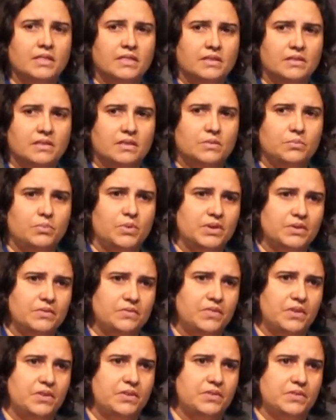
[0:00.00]
And this is one
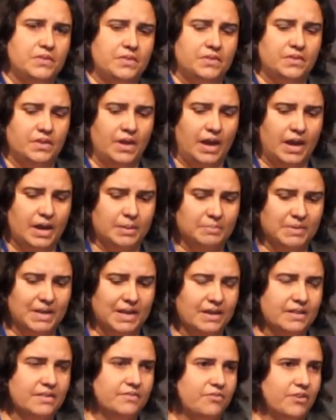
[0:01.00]
of those
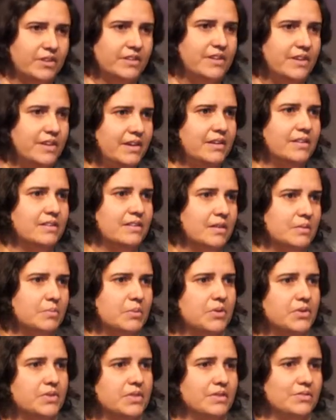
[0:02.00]
last frontiers, I
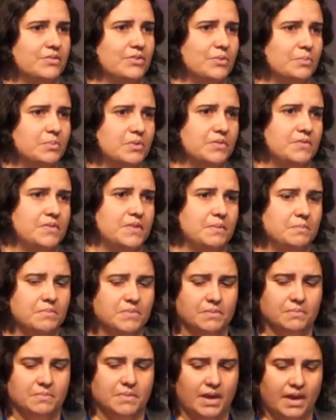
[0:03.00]
suppose, in terms of
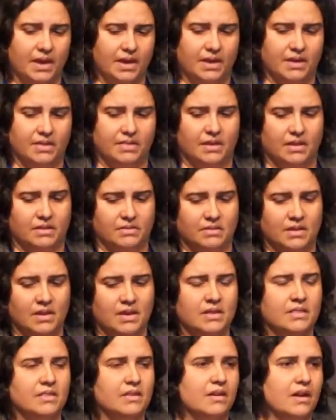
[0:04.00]
symptom care, that
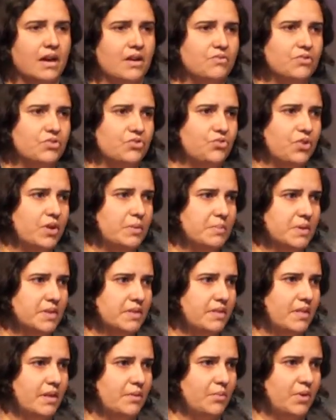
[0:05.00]
the current
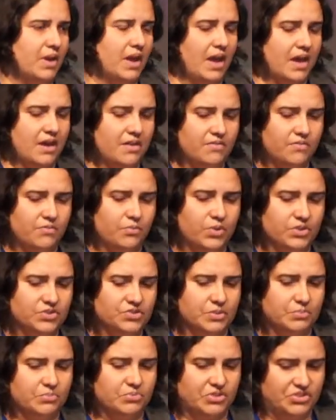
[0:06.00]
treatments that we have,
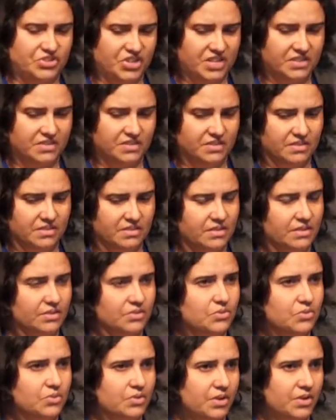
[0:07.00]
which are progestins
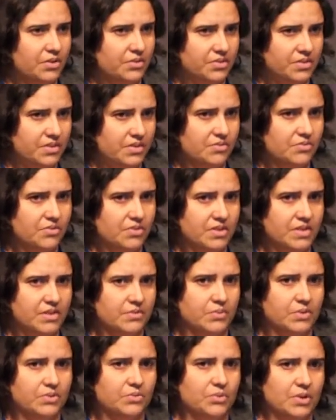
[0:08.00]
and corticosteroids,
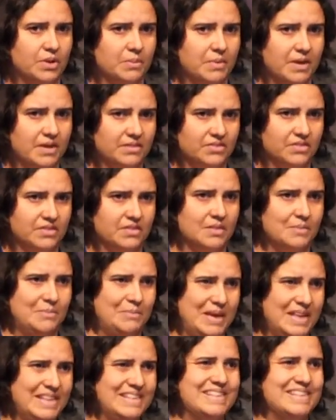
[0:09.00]
if we're talking about just the
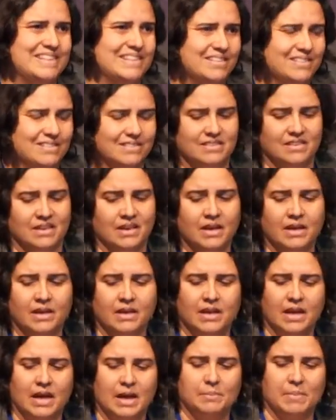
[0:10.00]
medicines
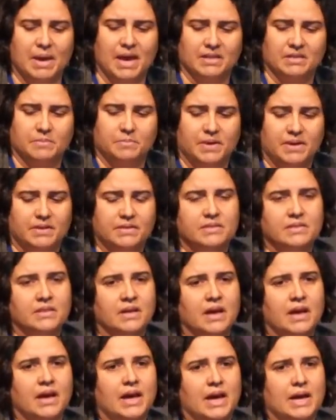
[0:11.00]
aspects,